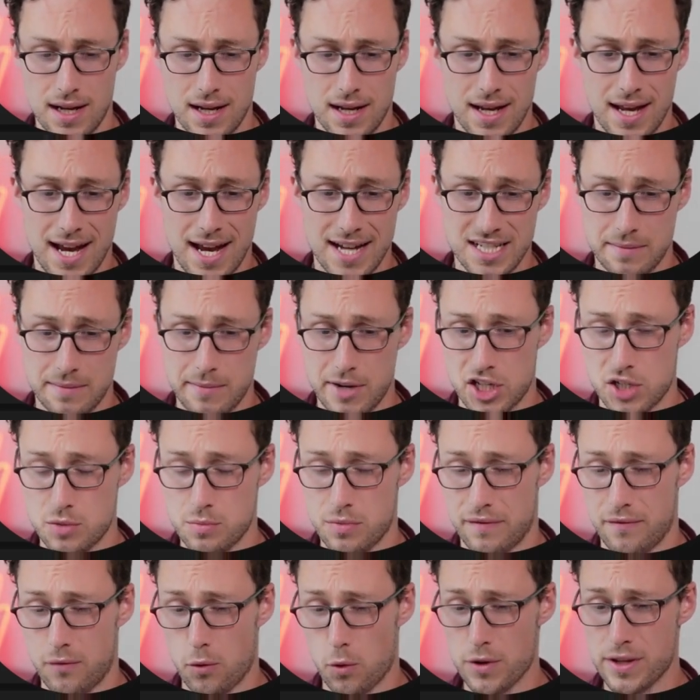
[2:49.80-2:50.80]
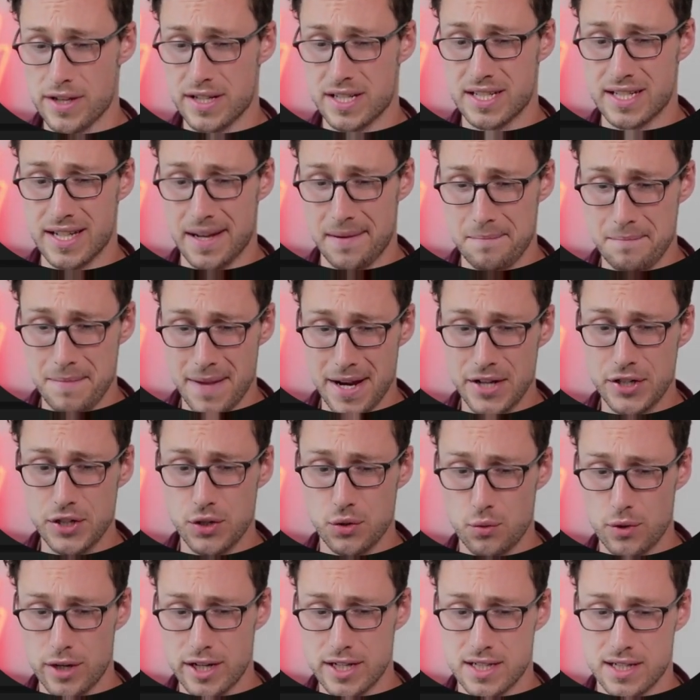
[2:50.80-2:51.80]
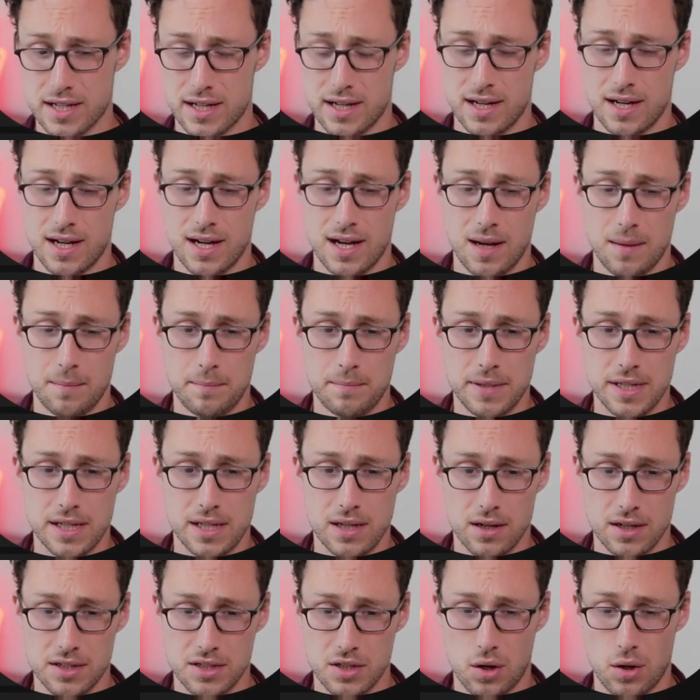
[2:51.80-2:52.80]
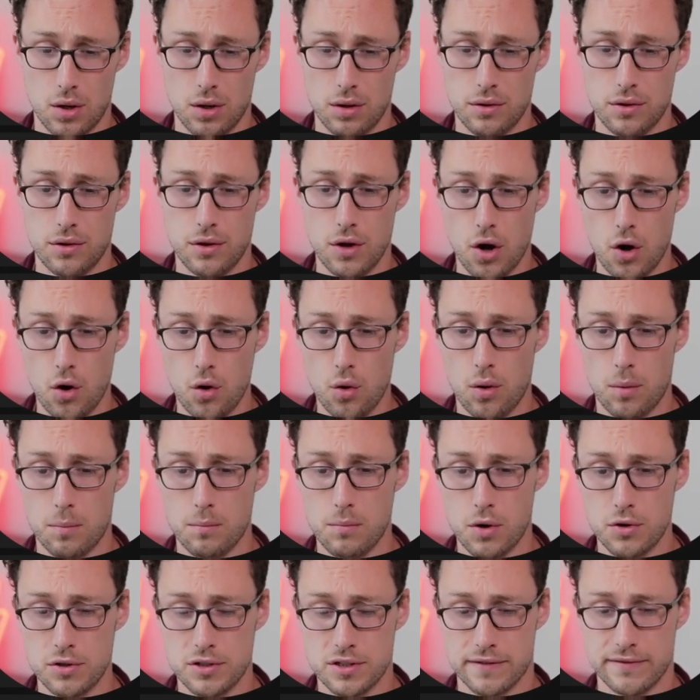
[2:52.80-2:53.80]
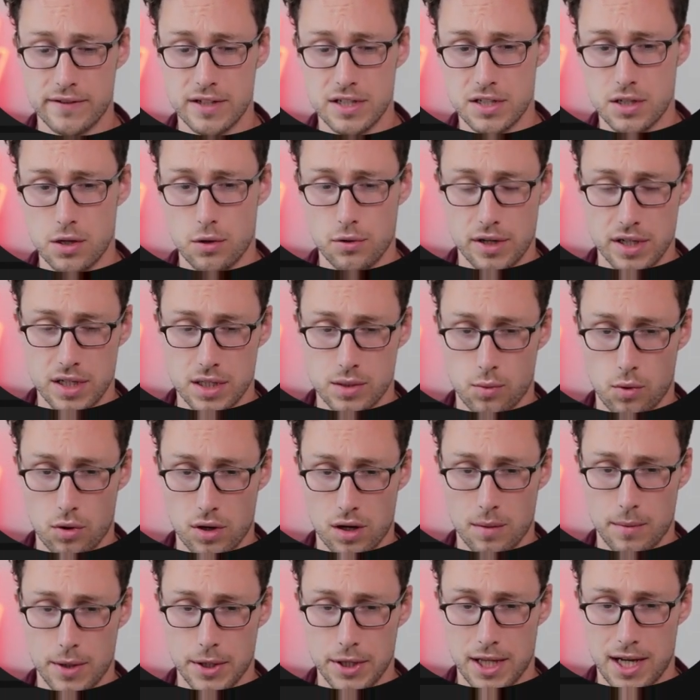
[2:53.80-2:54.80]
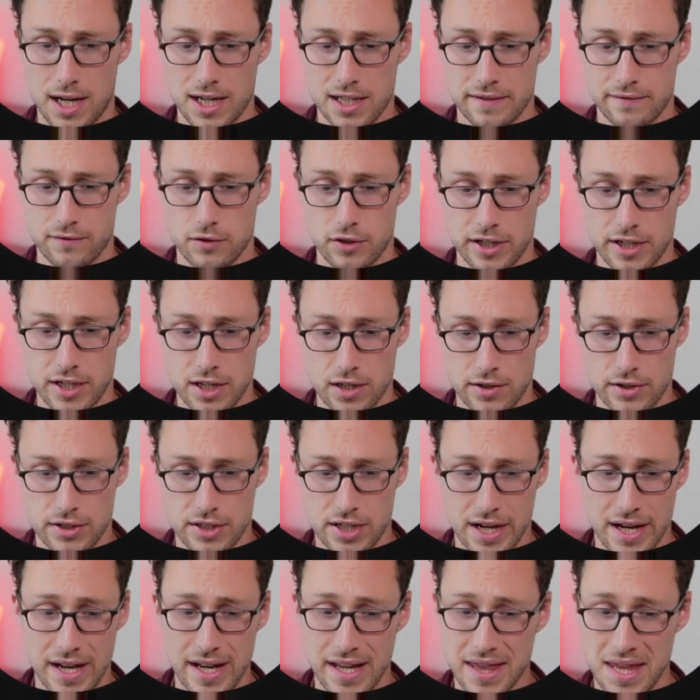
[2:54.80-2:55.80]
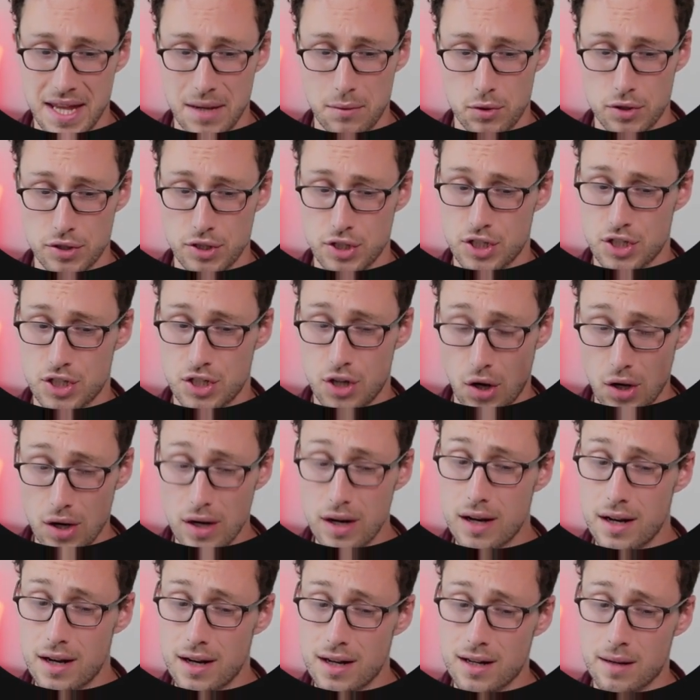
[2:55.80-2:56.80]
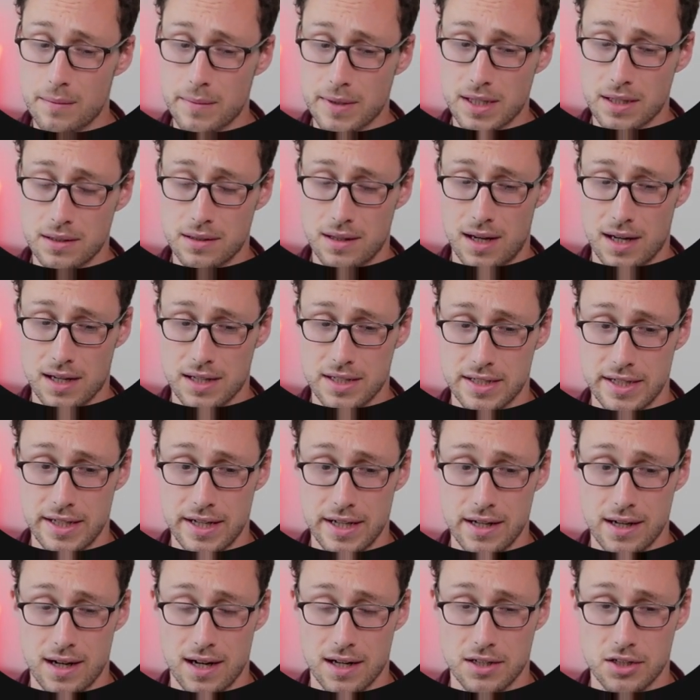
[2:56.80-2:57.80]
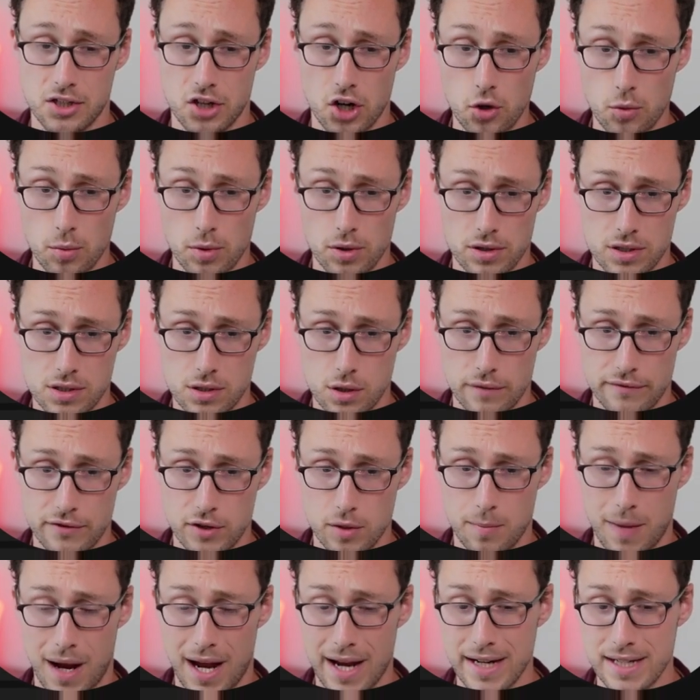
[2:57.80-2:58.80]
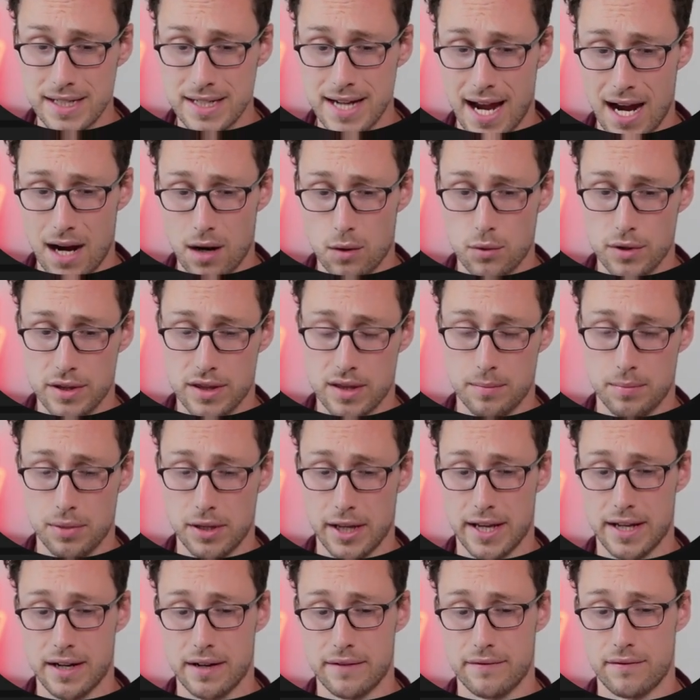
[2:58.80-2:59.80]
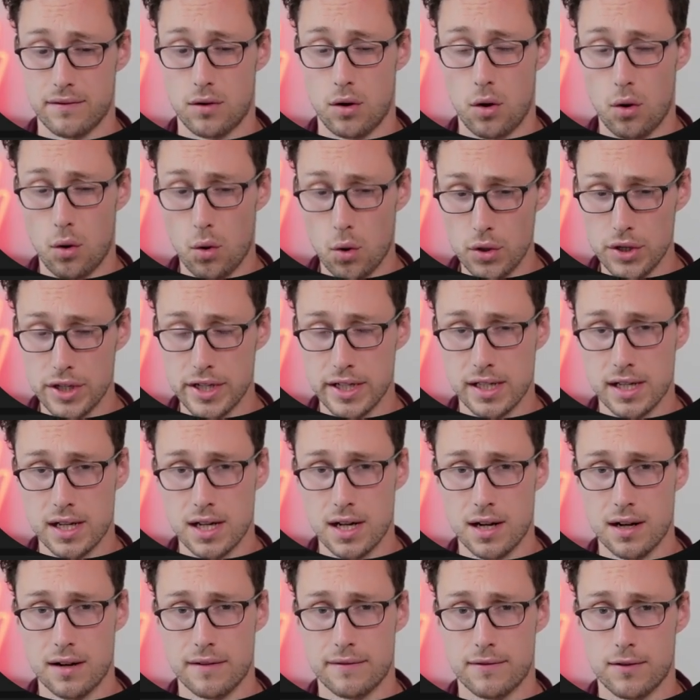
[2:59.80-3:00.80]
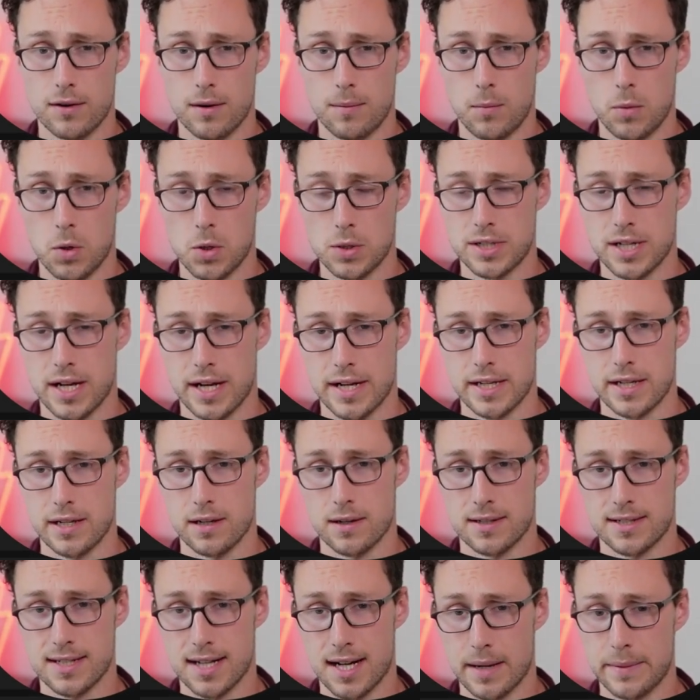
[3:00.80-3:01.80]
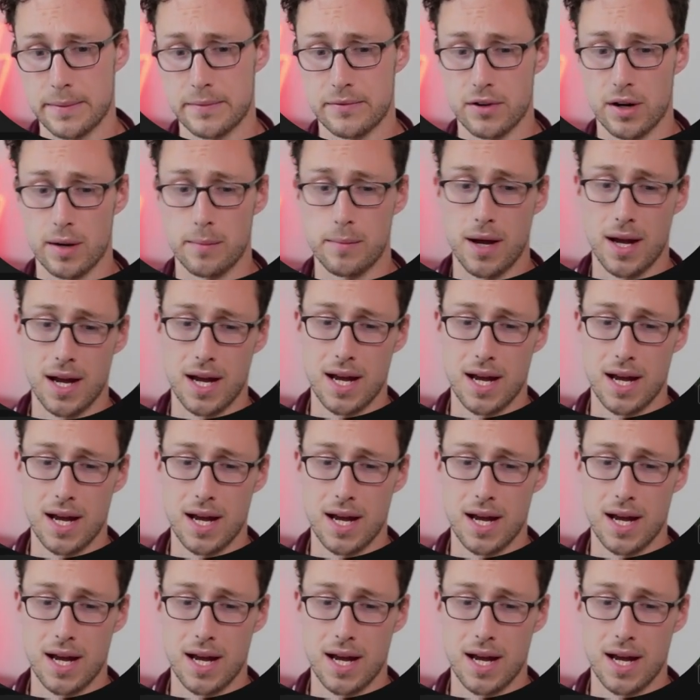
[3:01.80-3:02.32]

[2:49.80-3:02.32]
As I mentioned before, this is a major risk because although most of these tokens won't come unlocked for years, they will start coming unlocked in October. So if you're buying now with the plan of holding for a multi-year time frame,